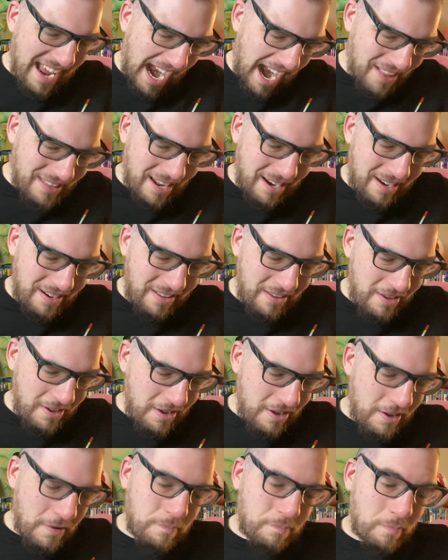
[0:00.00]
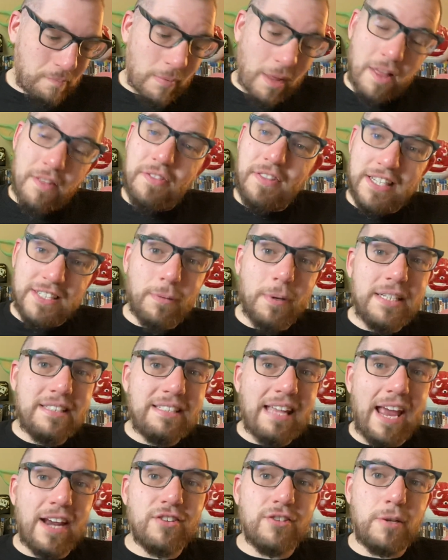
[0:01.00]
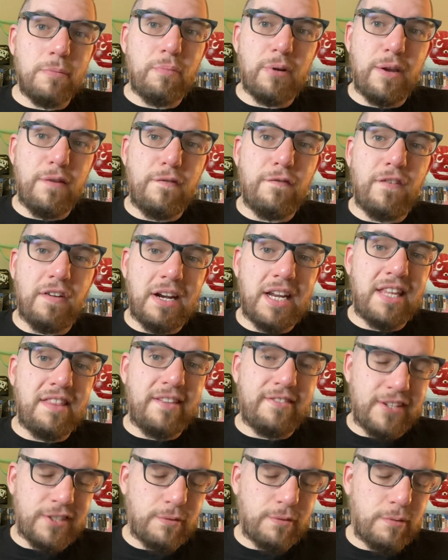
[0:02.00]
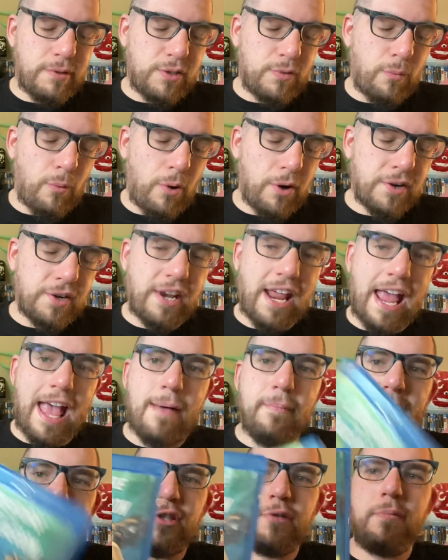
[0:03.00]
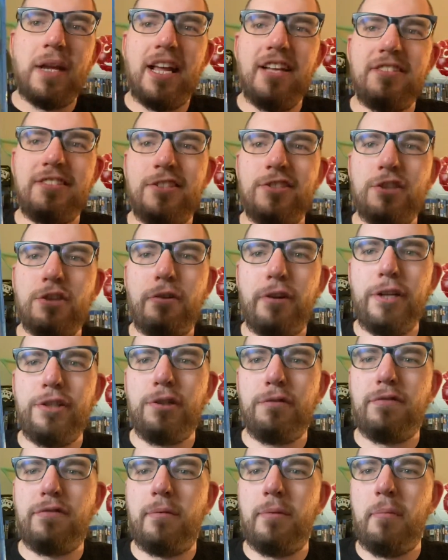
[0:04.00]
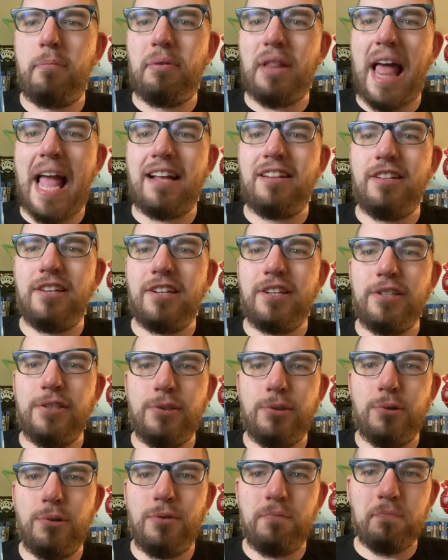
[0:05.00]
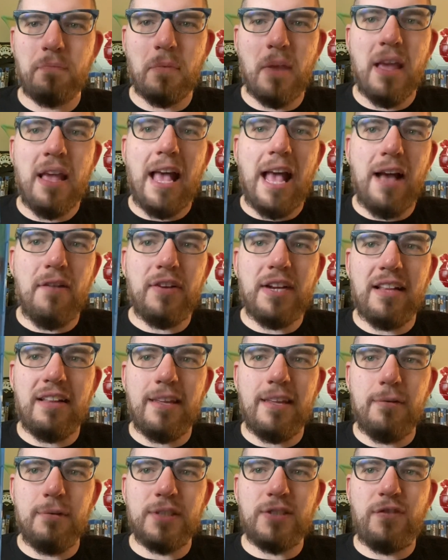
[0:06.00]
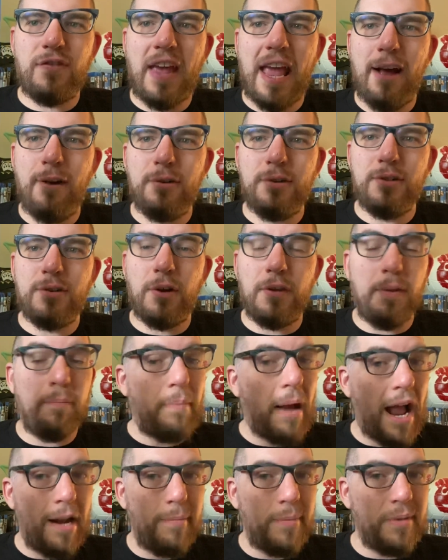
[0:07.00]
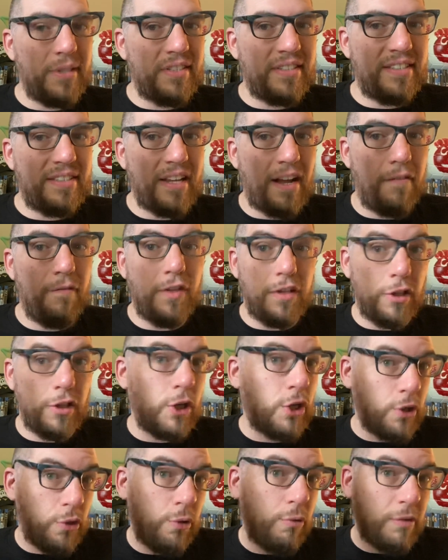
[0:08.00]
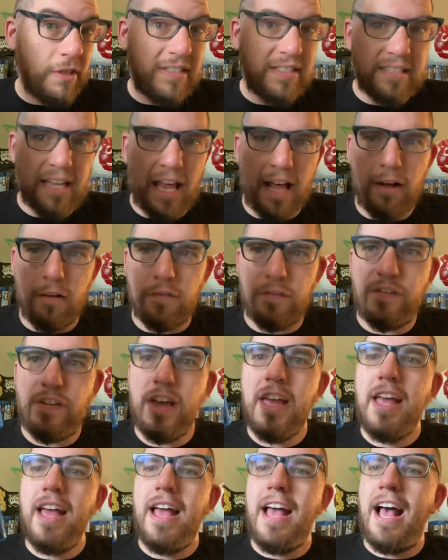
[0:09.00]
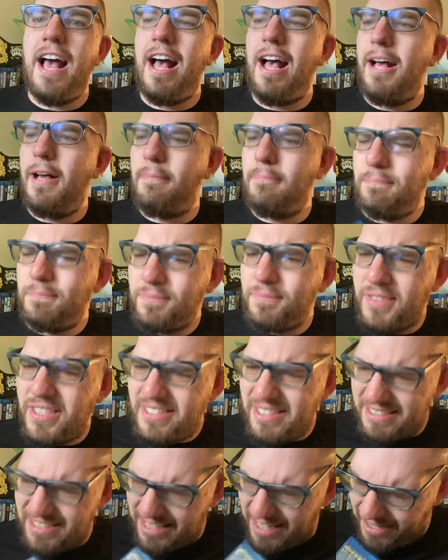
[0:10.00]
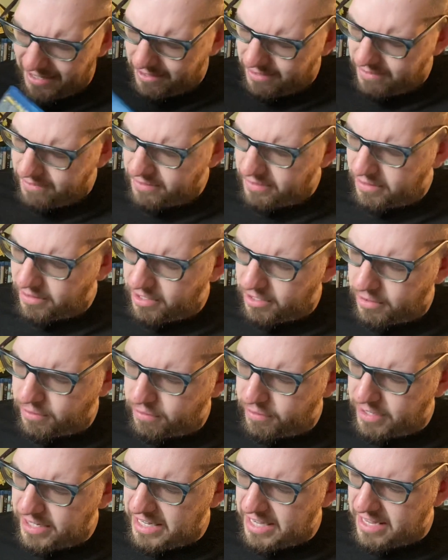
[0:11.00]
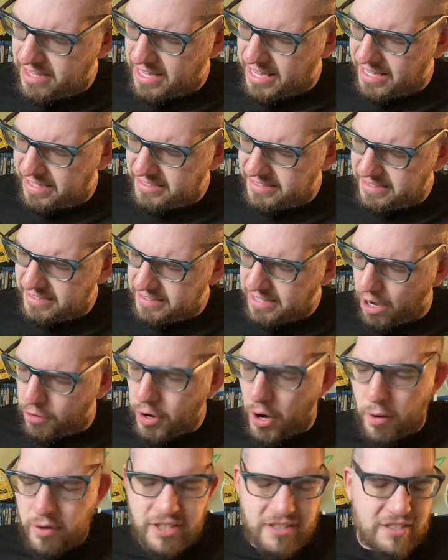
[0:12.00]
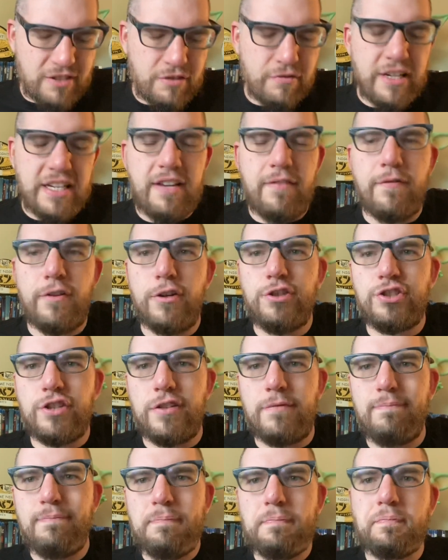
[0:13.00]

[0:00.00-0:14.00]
and then this one's actually pretty funny that this one's water damaged because its creature from the Black Lagoon evidently was found on the bottom of the, of the lagoon itself. Um, does it say 3D glasses? Oh, no, just 3D version.